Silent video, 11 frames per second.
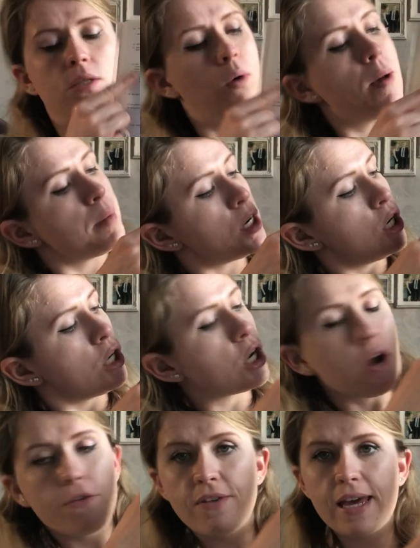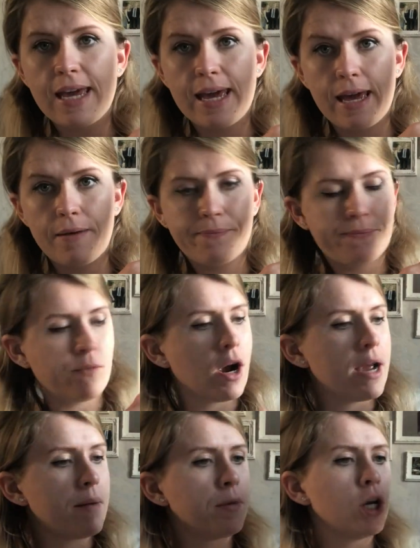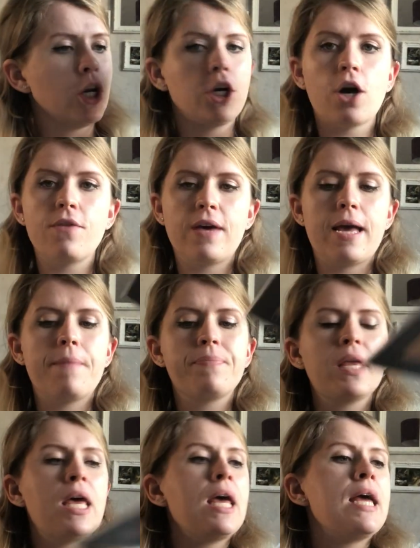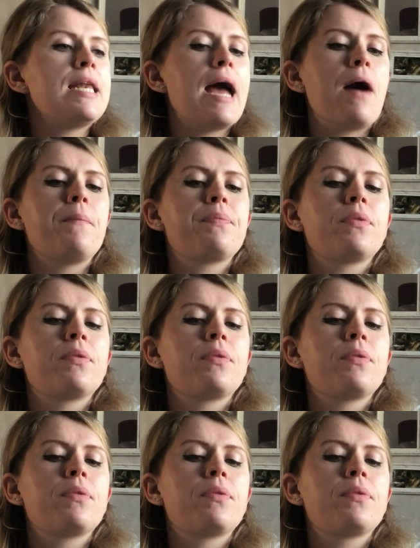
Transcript: So I'm going to look over here, right? I'm going to look over here. Now,